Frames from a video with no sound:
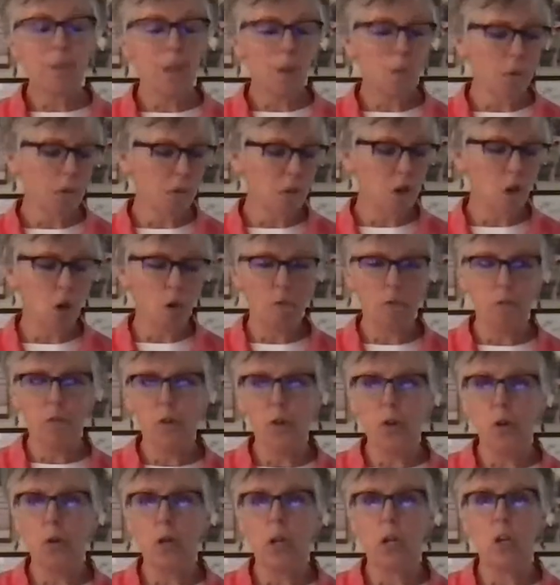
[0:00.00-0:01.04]
with no
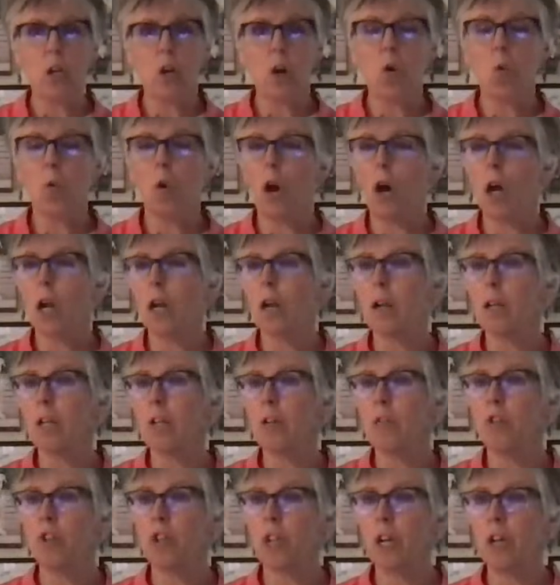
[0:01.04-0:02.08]
food and no water and
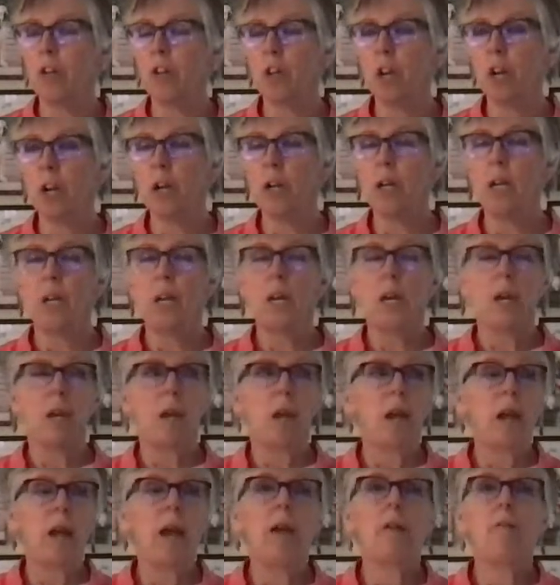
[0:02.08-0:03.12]
no shelter,
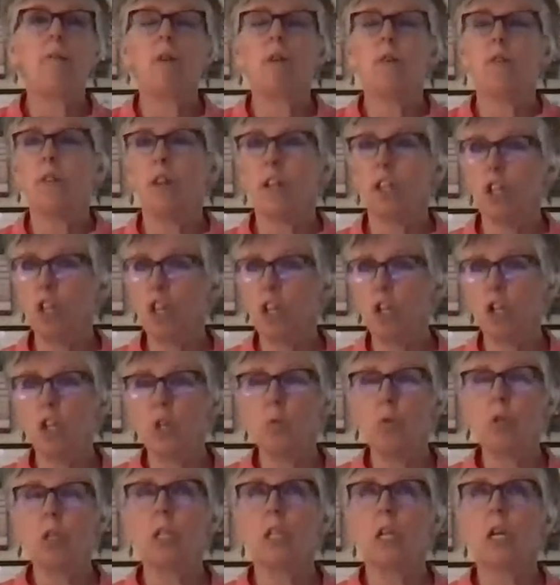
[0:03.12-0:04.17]
everything. And she
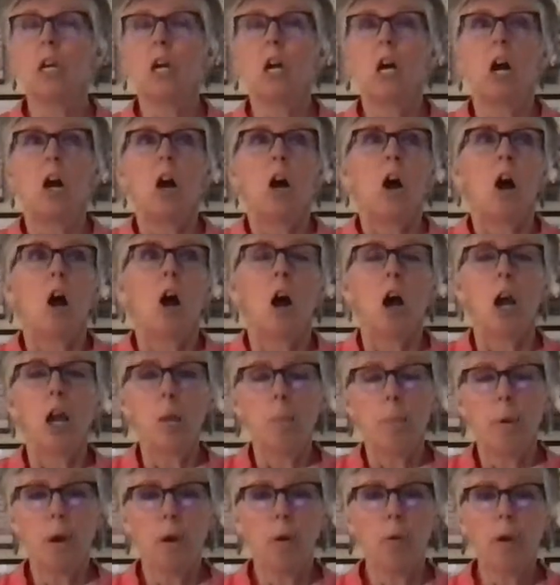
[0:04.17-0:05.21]
was
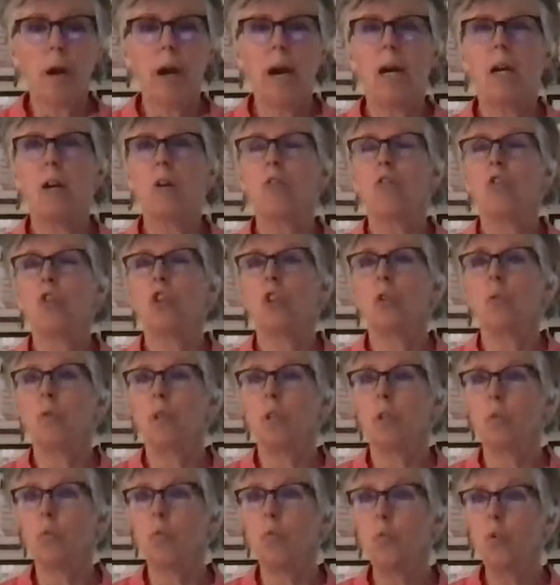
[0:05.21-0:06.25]
hyper aroused. She
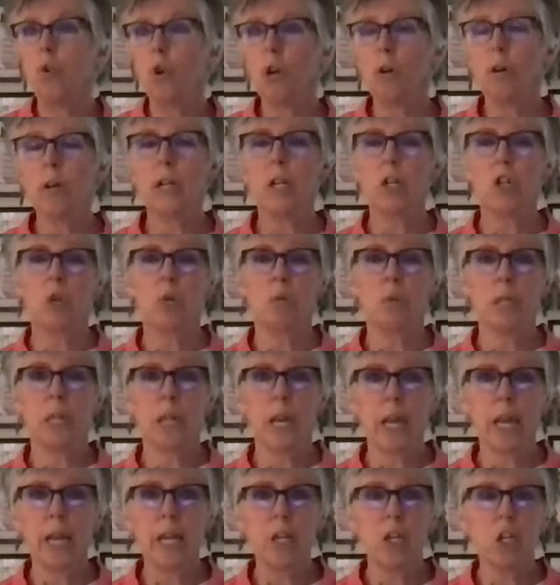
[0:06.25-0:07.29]
was worried. She was
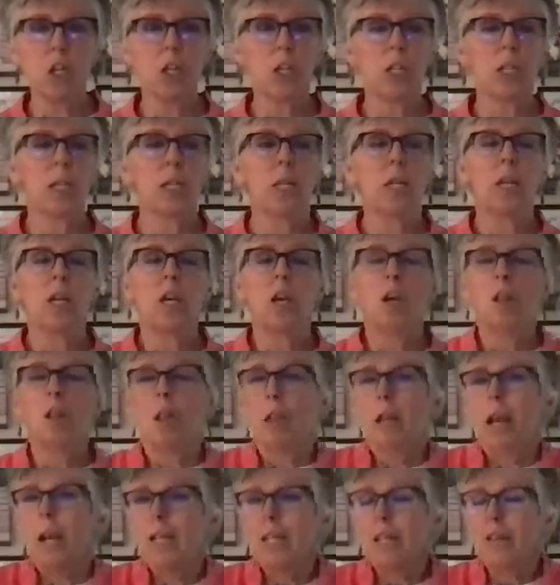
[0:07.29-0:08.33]
anxious.
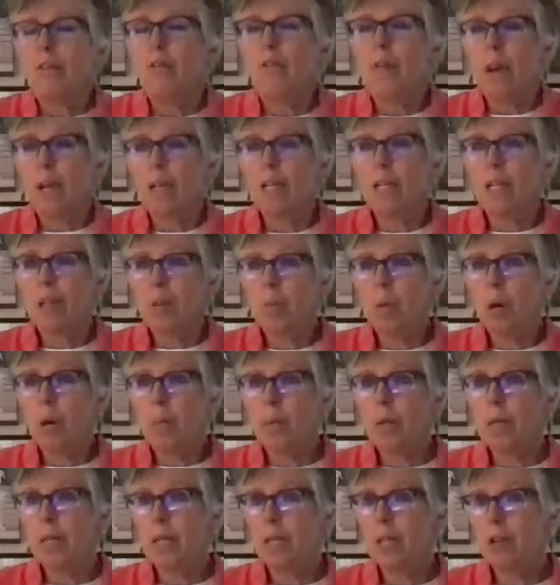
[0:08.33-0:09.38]
That's affecting the
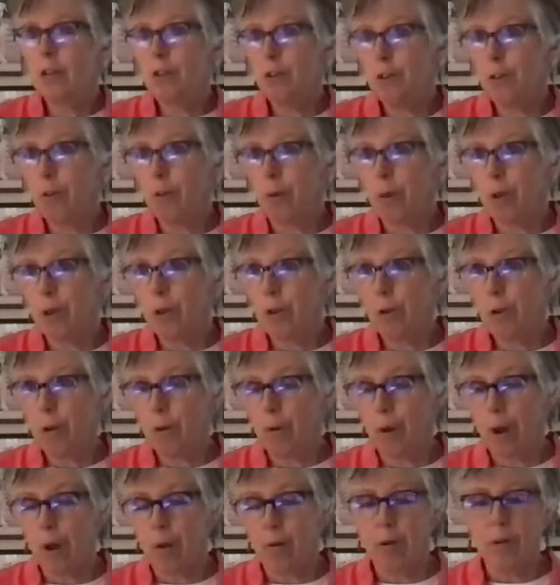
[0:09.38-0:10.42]
puppies in your
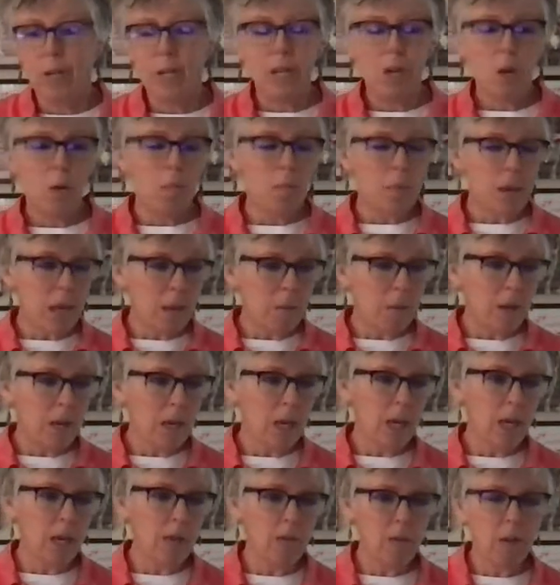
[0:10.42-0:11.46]
utero.
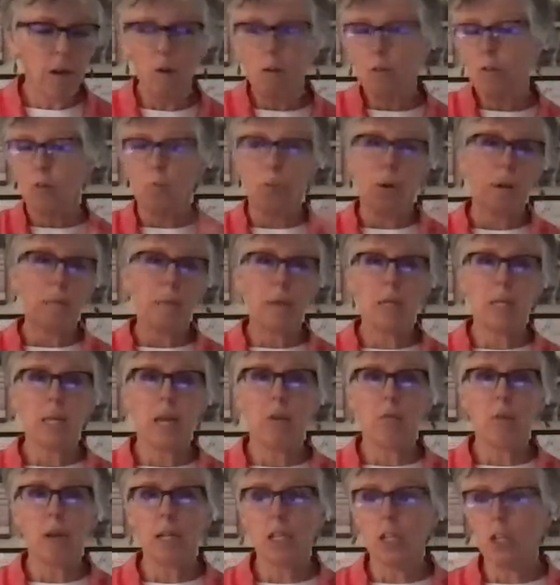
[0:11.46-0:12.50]
Maybe those puppies
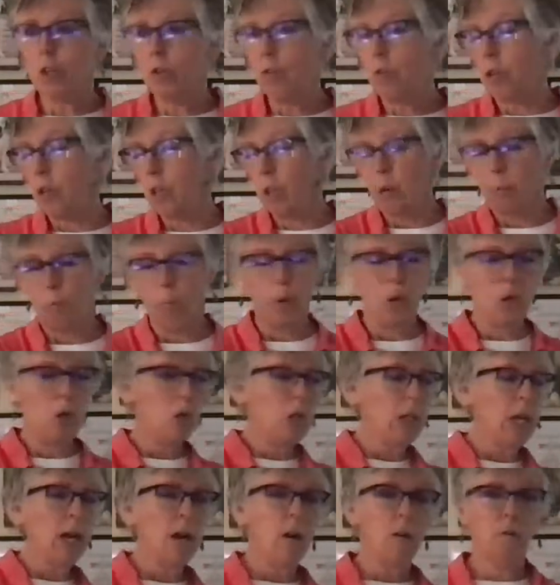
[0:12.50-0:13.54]
get rescued and they're
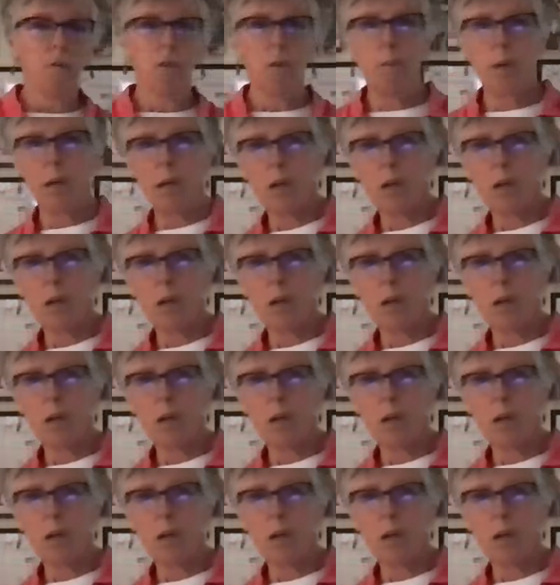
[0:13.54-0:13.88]
pulled out from